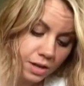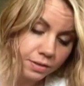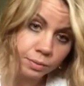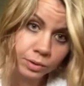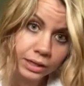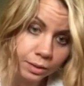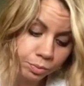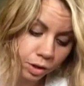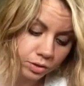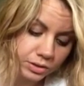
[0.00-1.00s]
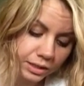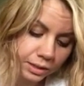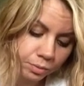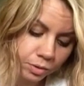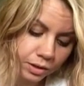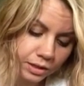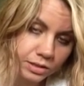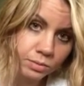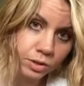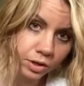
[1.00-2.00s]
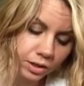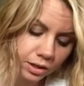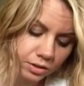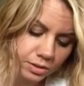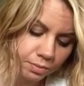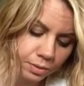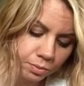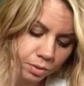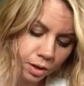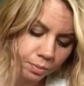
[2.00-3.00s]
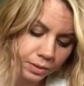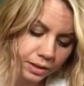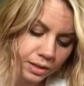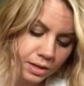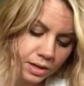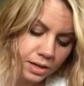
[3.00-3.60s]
Then I'm going to eat a protein. I'm going to eat some turkey or something probably.